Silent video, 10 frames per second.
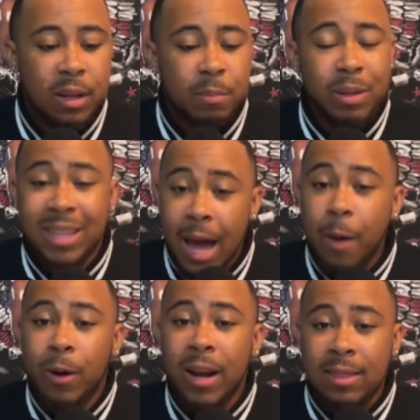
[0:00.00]
But that
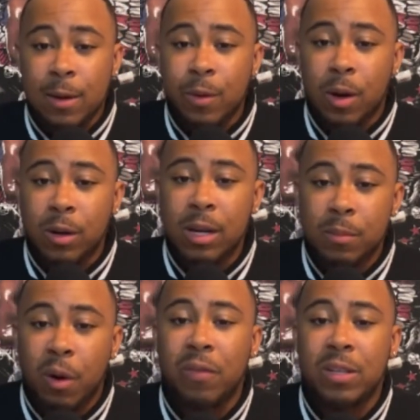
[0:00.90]
one, I think we're going to need
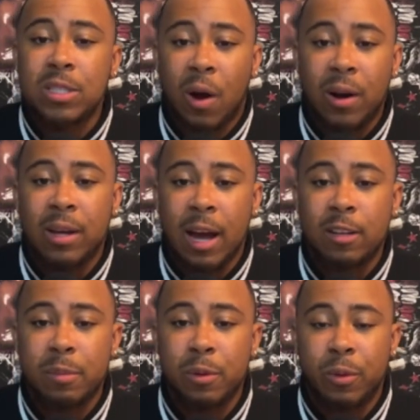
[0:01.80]
more of a starting
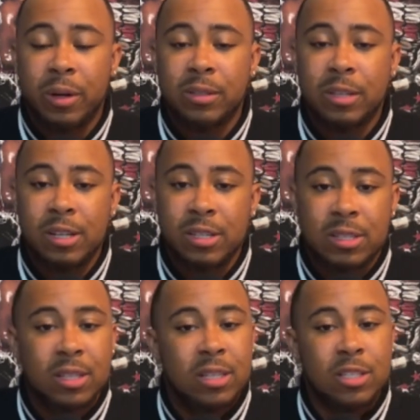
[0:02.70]
caliber one, because
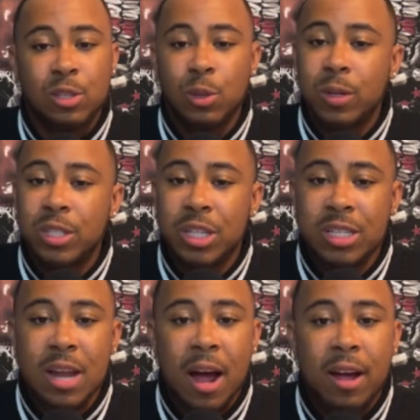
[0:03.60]
Stu is just
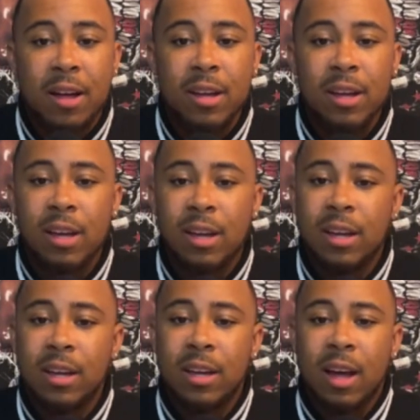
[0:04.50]
not,
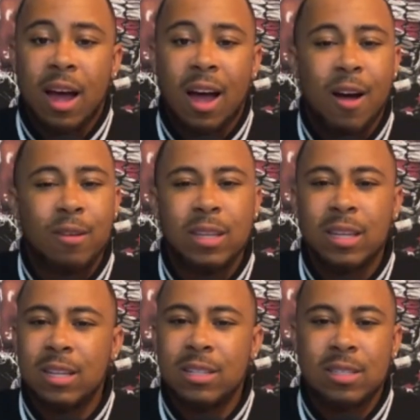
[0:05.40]
I don't think
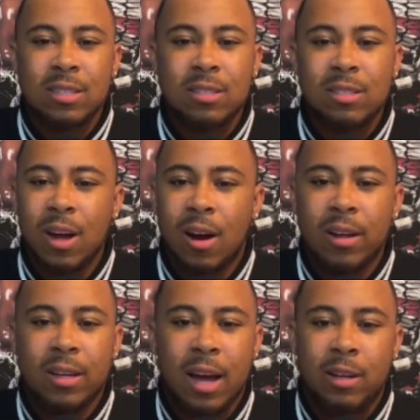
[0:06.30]
he's starting
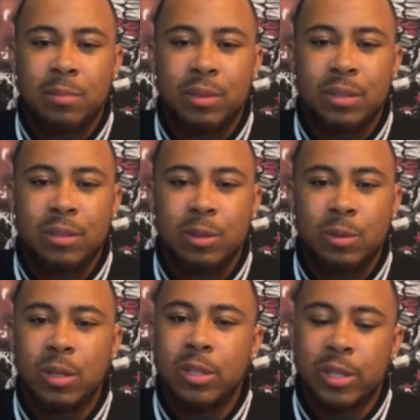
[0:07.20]
caliber.
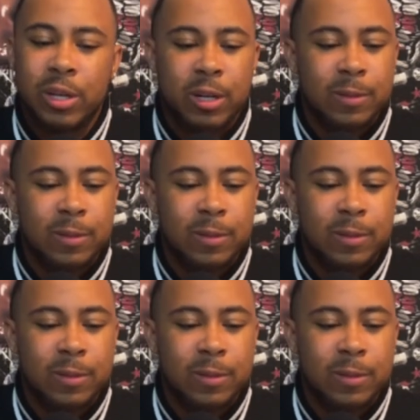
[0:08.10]
Real talk.